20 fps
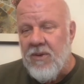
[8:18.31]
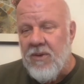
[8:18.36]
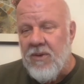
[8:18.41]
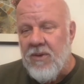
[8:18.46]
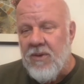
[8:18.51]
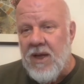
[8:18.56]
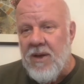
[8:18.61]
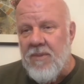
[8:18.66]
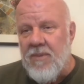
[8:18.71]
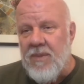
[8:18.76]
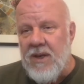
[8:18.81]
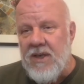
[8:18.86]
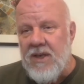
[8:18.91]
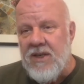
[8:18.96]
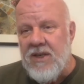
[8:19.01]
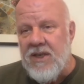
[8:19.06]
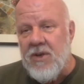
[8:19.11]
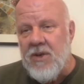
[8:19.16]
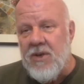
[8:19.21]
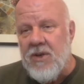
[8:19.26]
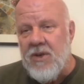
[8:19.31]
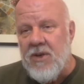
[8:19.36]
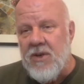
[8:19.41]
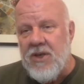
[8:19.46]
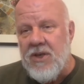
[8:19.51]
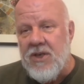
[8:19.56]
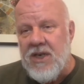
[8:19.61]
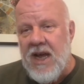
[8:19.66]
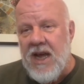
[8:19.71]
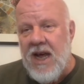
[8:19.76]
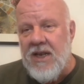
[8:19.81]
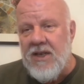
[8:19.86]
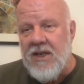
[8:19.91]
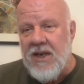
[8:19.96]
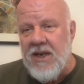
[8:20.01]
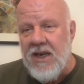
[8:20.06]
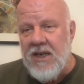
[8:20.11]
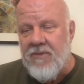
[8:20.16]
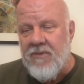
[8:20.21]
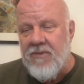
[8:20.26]
What it means is it gives you a
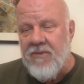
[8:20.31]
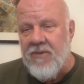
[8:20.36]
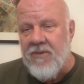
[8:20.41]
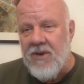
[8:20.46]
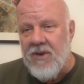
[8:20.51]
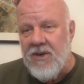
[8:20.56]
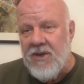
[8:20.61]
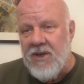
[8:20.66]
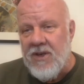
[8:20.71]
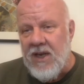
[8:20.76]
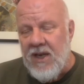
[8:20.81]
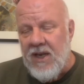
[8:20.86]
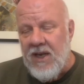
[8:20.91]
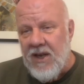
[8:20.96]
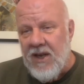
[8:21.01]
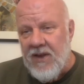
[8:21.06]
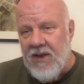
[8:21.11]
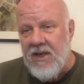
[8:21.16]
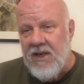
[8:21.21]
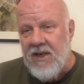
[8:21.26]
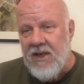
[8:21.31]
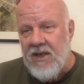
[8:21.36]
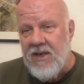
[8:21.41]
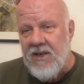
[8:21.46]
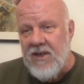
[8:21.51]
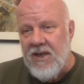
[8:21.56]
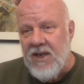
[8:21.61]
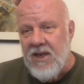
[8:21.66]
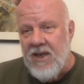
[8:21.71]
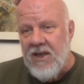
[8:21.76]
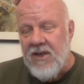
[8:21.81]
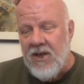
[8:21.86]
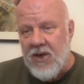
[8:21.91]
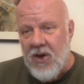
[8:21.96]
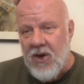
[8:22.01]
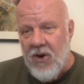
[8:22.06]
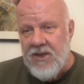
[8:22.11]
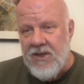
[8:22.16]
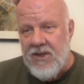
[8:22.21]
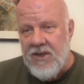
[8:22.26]
standardized difference, and that is the
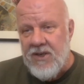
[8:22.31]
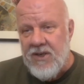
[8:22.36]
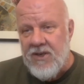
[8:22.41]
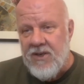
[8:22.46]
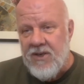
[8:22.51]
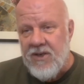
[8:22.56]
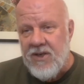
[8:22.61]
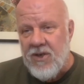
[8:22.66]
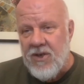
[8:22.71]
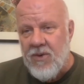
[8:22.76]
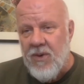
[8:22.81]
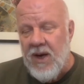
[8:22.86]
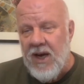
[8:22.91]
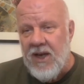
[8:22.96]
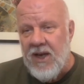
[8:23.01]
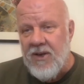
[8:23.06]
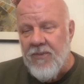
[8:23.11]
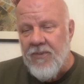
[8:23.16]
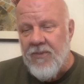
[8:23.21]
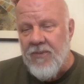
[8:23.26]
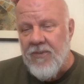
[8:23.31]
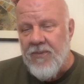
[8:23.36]
correlation squared.